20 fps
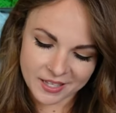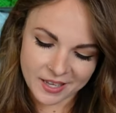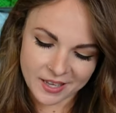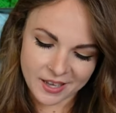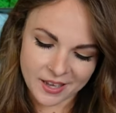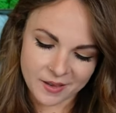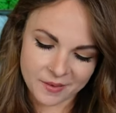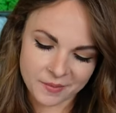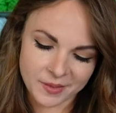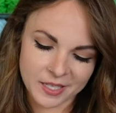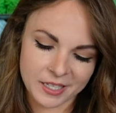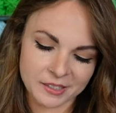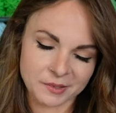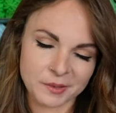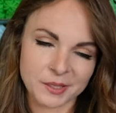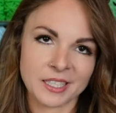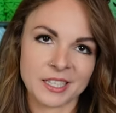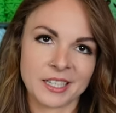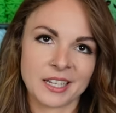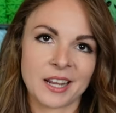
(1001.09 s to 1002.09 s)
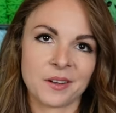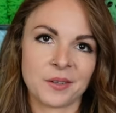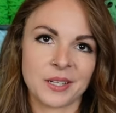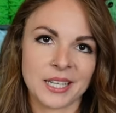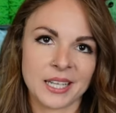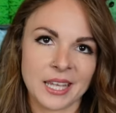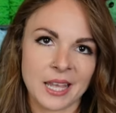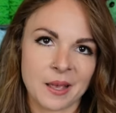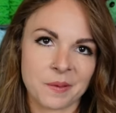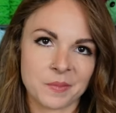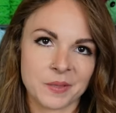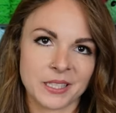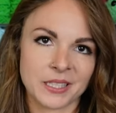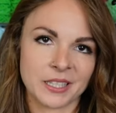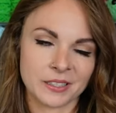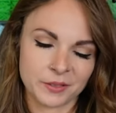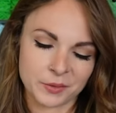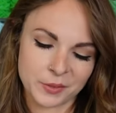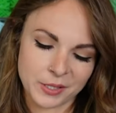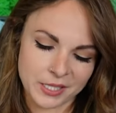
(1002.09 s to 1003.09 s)
Uh, my husband and I went camping
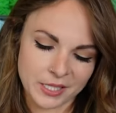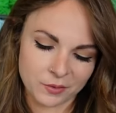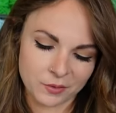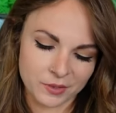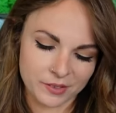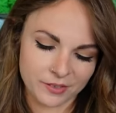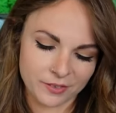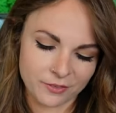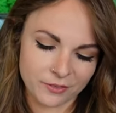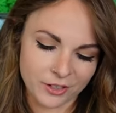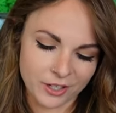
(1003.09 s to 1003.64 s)
last weekend with some